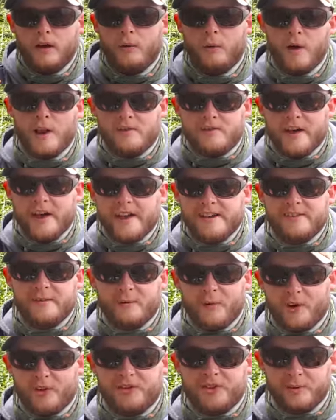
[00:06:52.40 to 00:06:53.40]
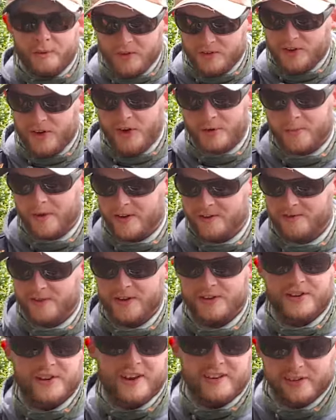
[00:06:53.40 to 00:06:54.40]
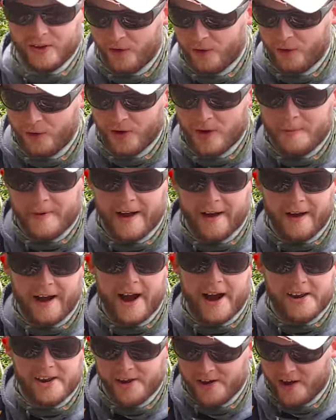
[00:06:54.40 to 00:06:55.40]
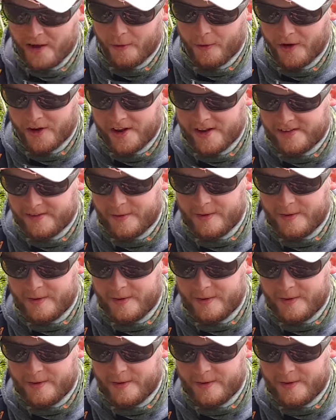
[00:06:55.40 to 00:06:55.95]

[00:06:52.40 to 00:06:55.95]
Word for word: well, if that isn't what summer jerkbait fishing is all about, I don't know what is.